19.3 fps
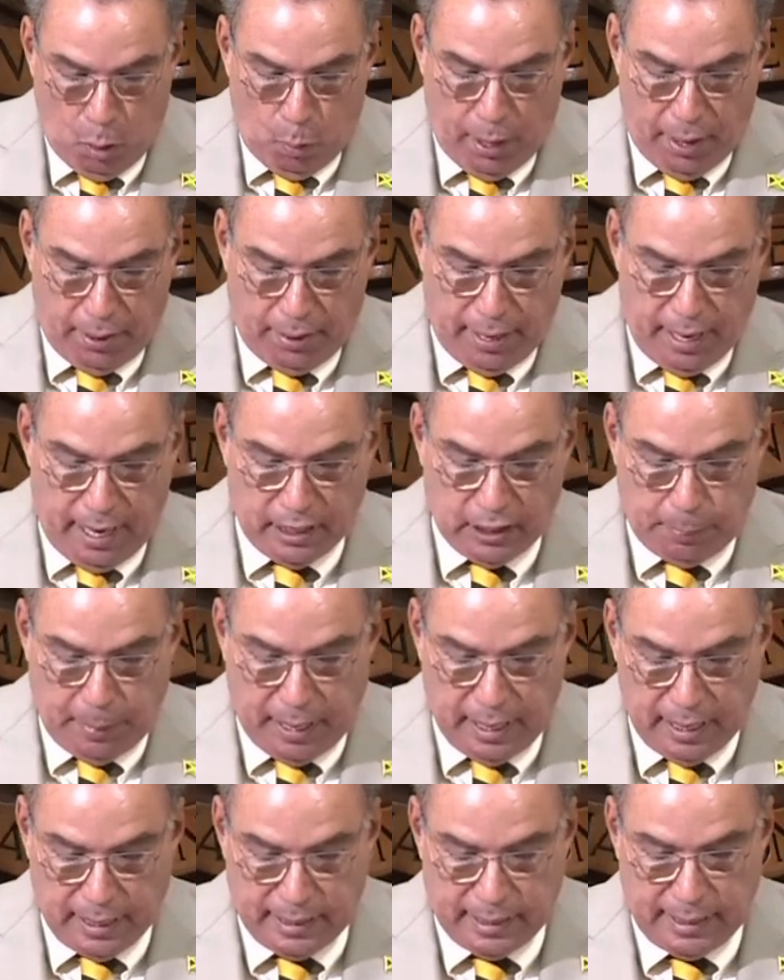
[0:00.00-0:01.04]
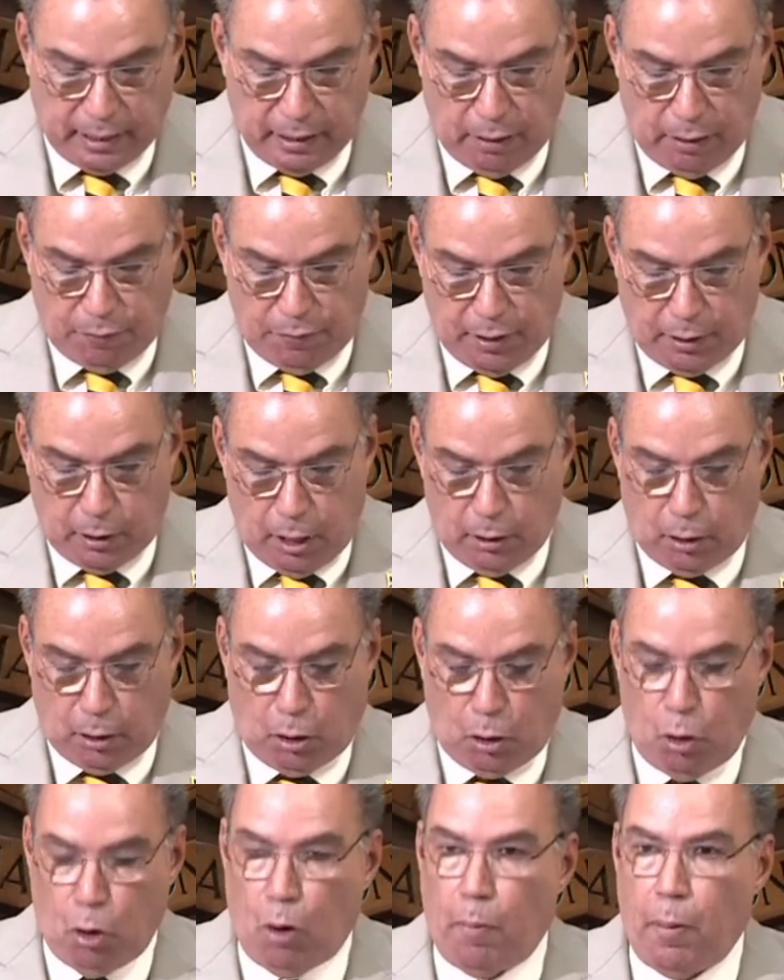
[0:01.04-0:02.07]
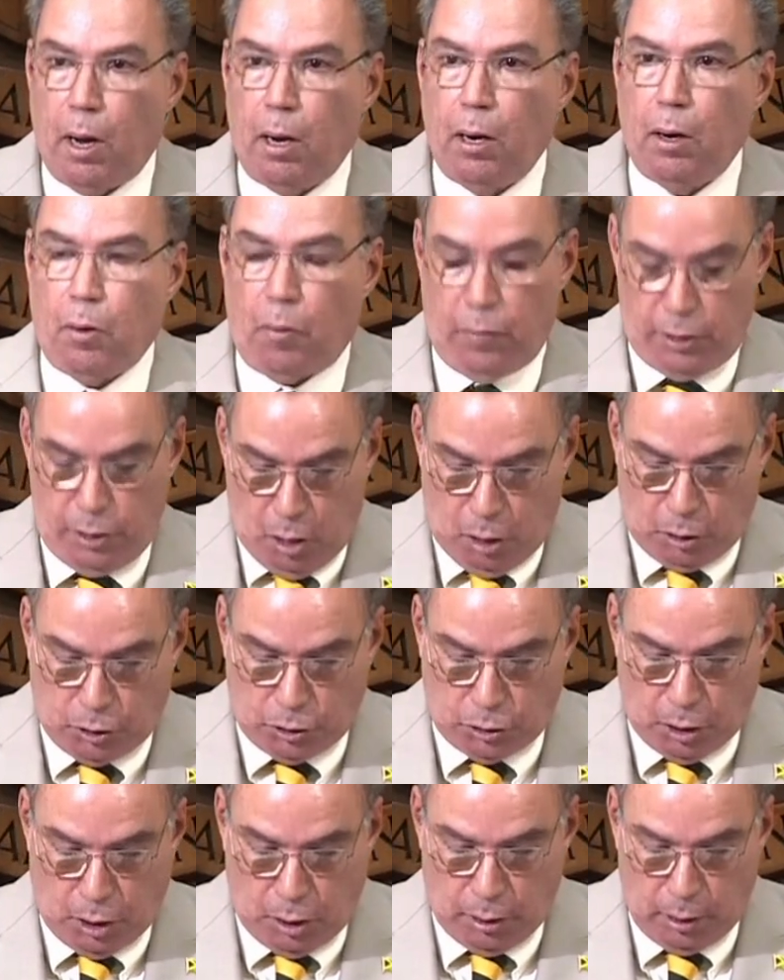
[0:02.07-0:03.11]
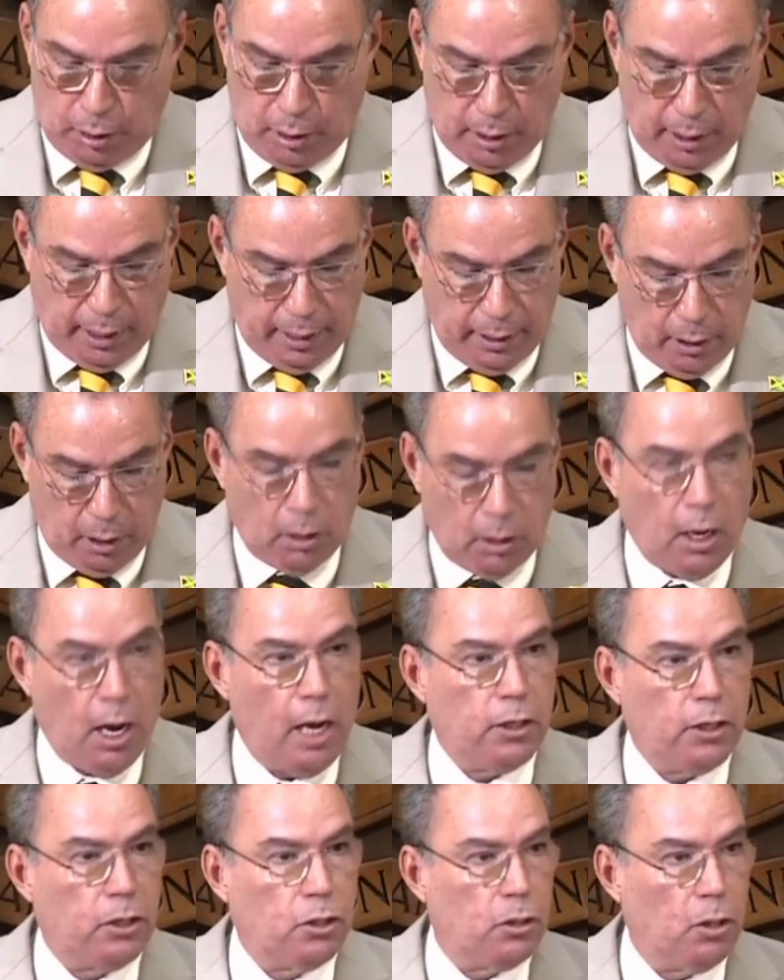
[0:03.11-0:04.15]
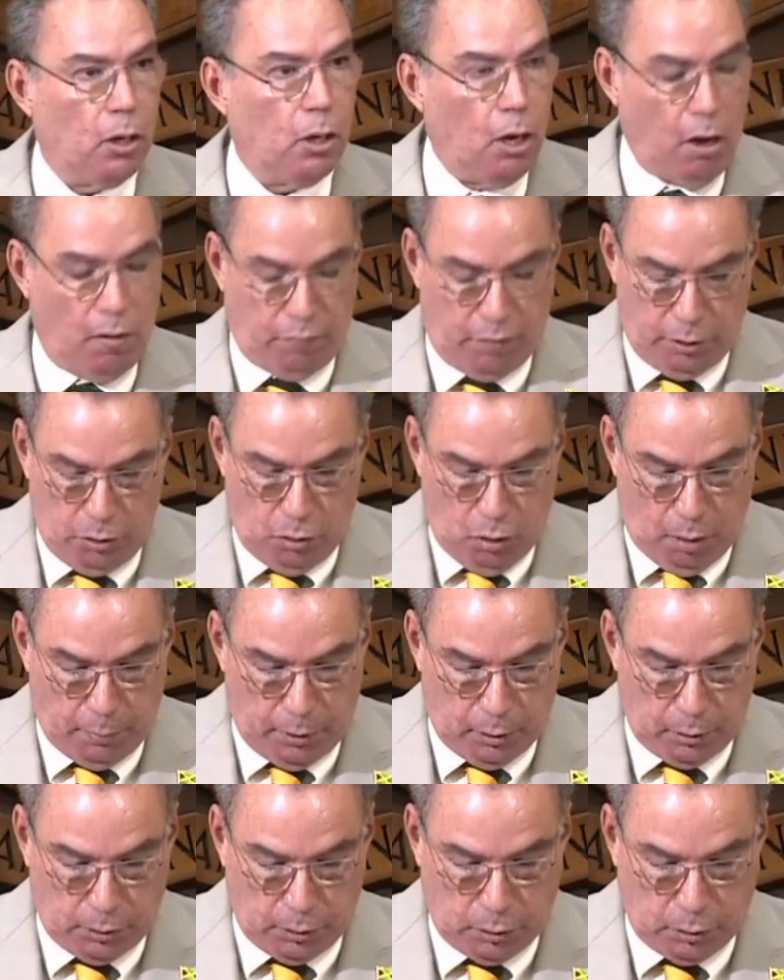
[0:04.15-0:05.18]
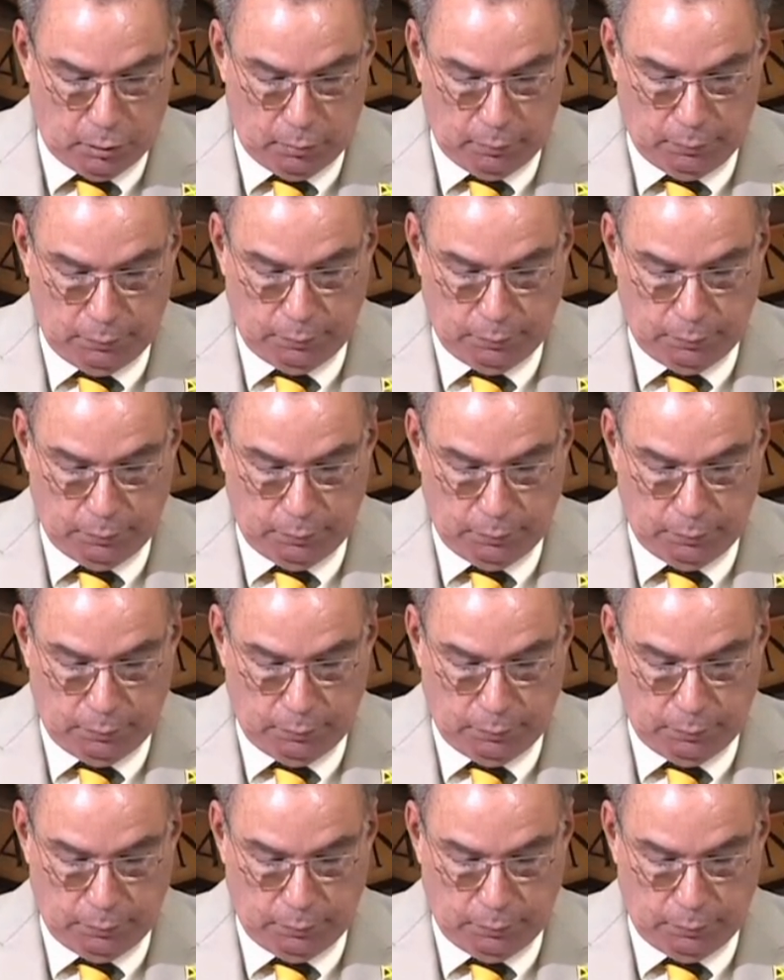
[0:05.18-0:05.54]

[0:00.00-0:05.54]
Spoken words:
where there has been a significant global reduction in the cost of renewables.